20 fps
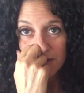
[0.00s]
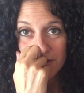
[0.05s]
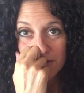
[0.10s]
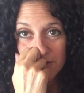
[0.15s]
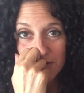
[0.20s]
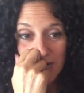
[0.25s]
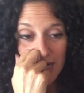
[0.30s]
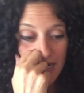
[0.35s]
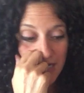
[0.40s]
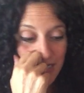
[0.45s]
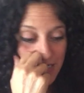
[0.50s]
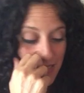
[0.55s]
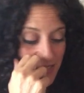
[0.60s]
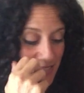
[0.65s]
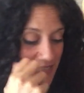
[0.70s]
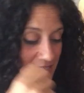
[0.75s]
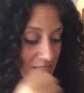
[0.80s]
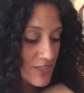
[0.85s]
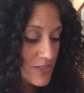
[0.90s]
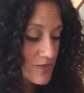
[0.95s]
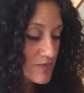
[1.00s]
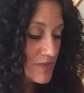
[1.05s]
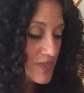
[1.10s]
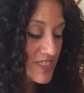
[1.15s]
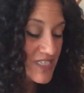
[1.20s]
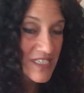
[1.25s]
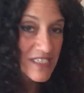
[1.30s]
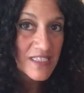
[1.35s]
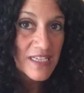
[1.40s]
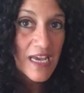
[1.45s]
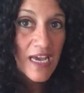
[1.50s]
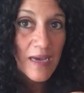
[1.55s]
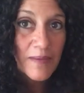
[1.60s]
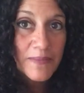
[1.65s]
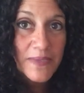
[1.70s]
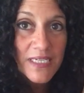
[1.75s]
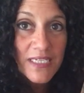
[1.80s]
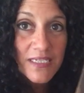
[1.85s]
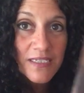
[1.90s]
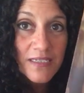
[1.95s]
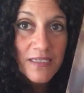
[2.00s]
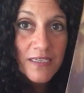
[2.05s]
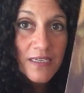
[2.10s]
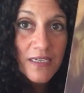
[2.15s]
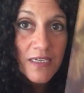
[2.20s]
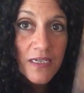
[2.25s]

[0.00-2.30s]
You guys, this union is happening.